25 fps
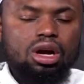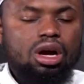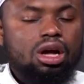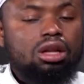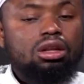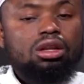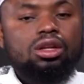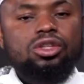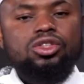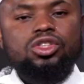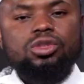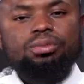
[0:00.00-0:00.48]

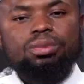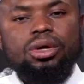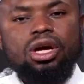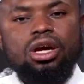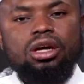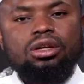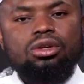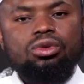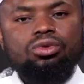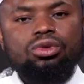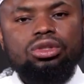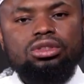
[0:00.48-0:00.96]
Allah
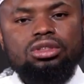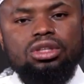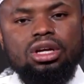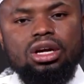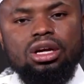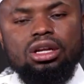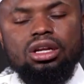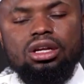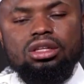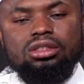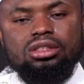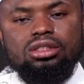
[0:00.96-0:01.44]
subhanahu wa
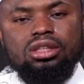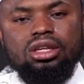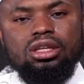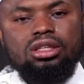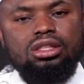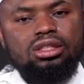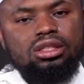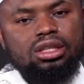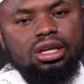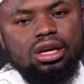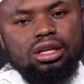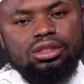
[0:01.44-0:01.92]
ta'ala
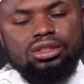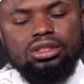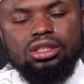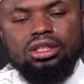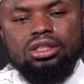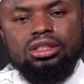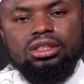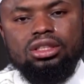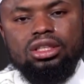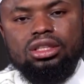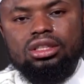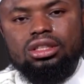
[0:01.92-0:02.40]
said, yes,
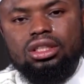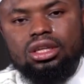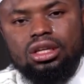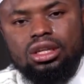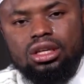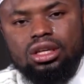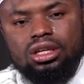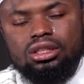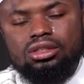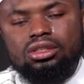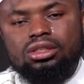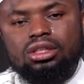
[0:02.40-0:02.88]
indeed,
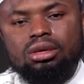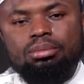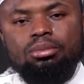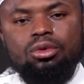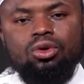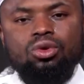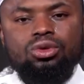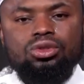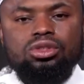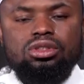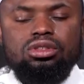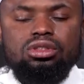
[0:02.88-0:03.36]
he is the
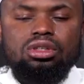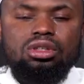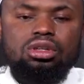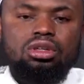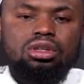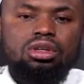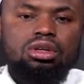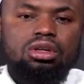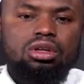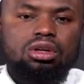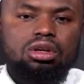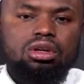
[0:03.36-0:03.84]
most
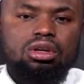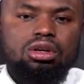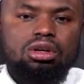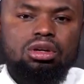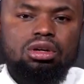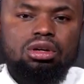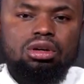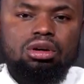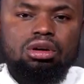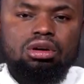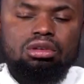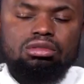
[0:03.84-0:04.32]

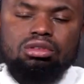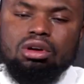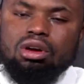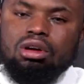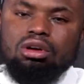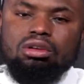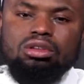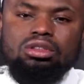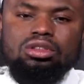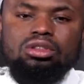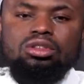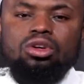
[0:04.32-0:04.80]

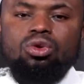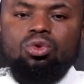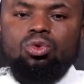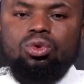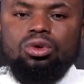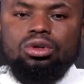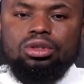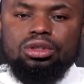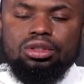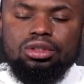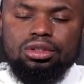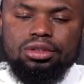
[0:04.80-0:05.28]

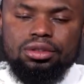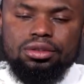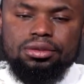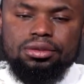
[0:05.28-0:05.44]
wrongdoer.